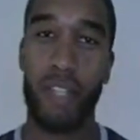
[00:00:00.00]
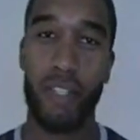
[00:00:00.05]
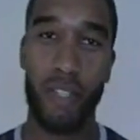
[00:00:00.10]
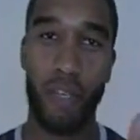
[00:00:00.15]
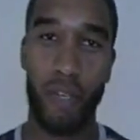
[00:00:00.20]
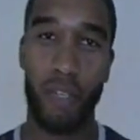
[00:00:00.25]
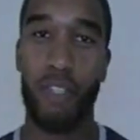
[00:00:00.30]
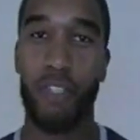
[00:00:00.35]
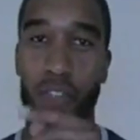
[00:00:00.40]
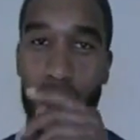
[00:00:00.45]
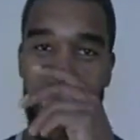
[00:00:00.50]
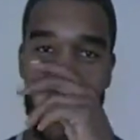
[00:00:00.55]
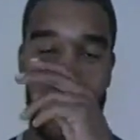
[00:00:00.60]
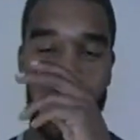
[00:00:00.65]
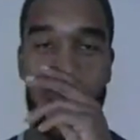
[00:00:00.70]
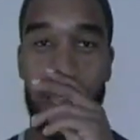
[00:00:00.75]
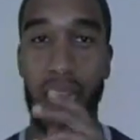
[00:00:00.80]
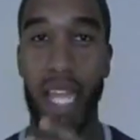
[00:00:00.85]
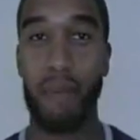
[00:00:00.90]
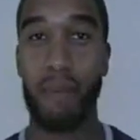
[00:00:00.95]
So you're trying
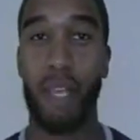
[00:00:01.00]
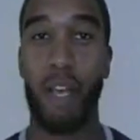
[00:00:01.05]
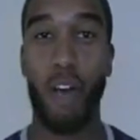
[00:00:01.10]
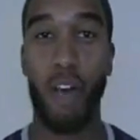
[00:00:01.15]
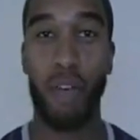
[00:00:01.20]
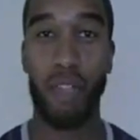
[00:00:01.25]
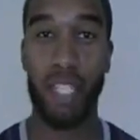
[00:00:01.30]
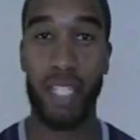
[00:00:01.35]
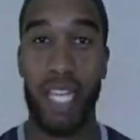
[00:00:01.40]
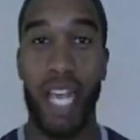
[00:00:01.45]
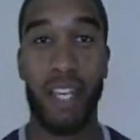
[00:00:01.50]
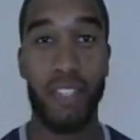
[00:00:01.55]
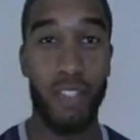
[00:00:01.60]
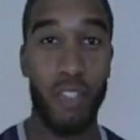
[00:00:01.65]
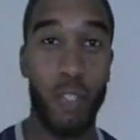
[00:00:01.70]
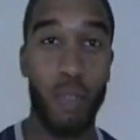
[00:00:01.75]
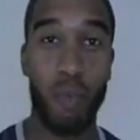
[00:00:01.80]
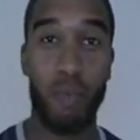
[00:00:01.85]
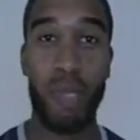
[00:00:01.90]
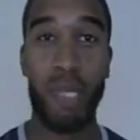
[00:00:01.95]
to claim that oh, this has
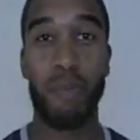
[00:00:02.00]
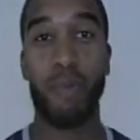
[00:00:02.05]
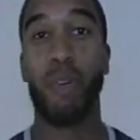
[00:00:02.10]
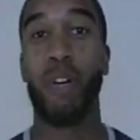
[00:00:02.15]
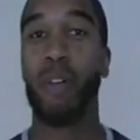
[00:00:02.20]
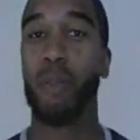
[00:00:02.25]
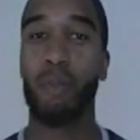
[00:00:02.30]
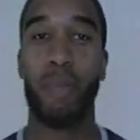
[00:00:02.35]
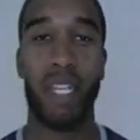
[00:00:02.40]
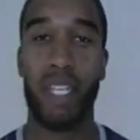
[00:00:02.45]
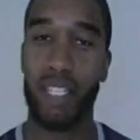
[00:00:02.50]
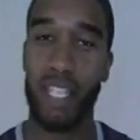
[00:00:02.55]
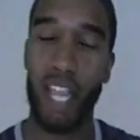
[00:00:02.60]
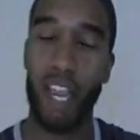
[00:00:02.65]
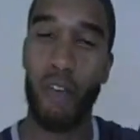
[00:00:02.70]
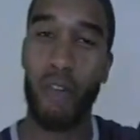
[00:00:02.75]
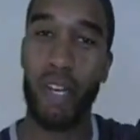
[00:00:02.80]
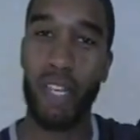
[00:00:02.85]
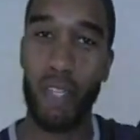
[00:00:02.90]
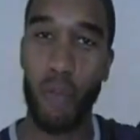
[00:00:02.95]
to do with people, well, because
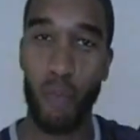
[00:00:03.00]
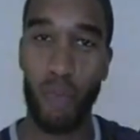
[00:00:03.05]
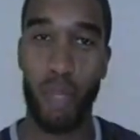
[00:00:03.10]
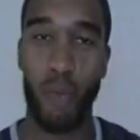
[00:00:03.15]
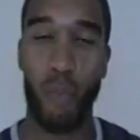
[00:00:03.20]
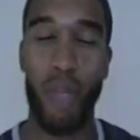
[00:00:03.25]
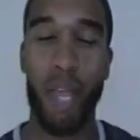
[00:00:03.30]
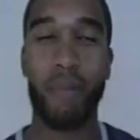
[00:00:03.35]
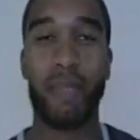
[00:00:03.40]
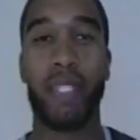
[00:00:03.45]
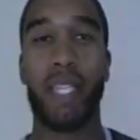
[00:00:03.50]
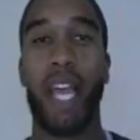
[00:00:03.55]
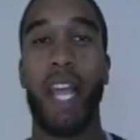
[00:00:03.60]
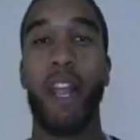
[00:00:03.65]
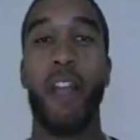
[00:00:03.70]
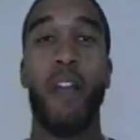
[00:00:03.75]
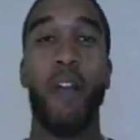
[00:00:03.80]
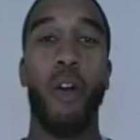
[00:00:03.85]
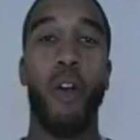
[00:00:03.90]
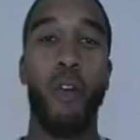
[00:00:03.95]
they already, the, the
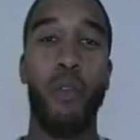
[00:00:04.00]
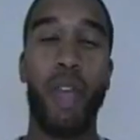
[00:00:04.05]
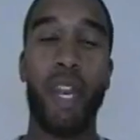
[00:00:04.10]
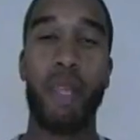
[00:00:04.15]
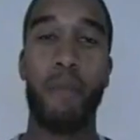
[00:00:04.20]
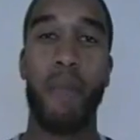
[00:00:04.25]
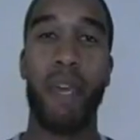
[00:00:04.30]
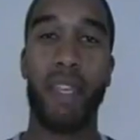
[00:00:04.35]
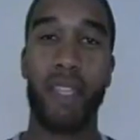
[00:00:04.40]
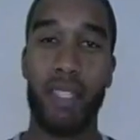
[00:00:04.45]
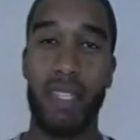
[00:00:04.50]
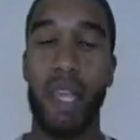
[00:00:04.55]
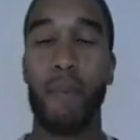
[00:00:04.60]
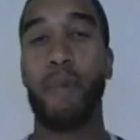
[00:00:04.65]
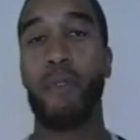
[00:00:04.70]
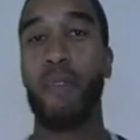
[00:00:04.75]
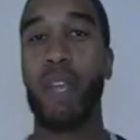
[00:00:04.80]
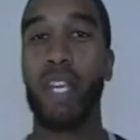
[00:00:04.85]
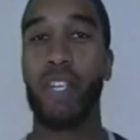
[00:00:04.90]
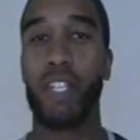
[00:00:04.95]
website already made a
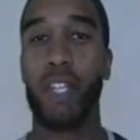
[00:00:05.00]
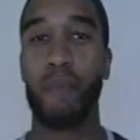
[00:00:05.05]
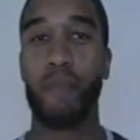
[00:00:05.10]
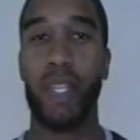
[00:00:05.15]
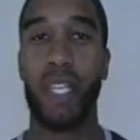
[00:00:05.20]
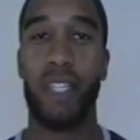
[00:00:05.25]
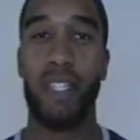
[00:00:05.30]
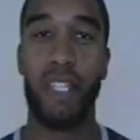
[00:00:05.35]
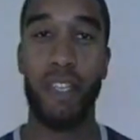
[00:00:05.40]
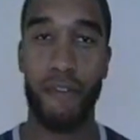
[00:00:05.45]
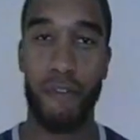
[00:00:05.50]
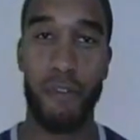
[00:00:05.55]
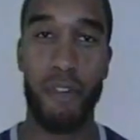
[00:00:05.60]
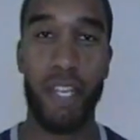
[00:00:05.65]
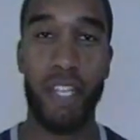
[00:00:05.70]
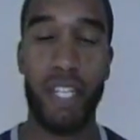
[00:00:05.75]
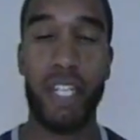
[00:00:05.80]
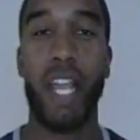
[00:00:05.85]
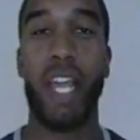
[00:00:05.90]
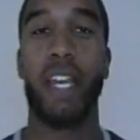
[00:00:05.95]
separation. It
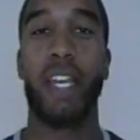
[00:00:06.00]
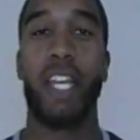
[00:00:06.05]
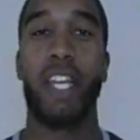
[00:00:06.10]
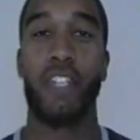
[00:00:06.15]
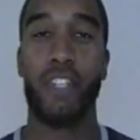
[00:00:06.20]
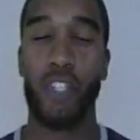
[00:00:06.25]
differentiated.